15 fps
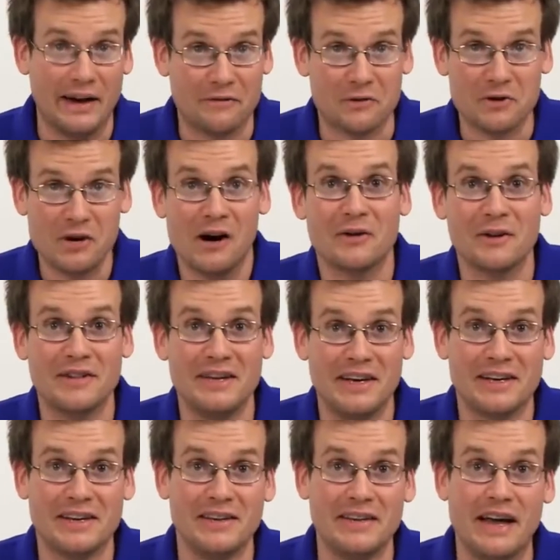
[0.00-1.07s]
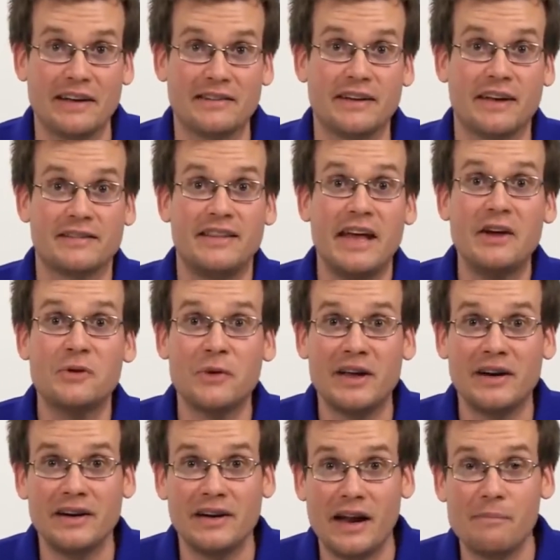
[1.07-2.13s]
after conquering the Inca and the Aztecs, they
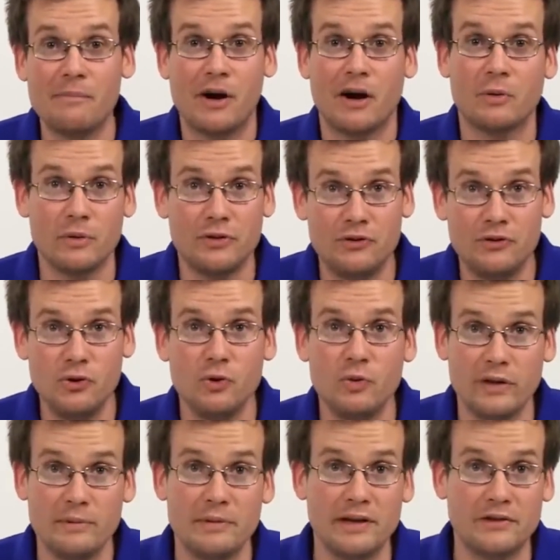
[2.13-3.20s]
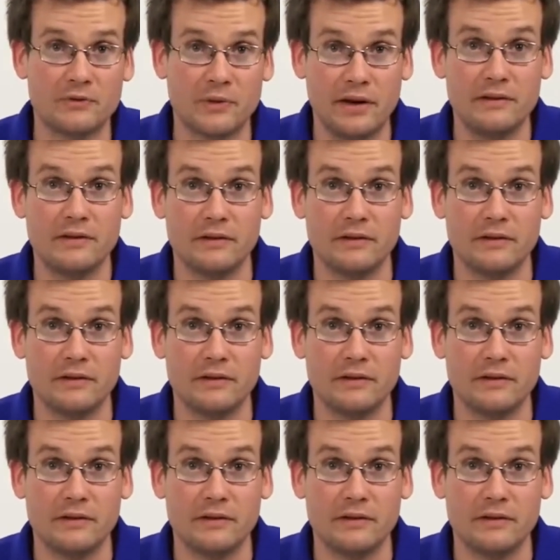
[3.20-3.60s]
created an empire with 2 administrative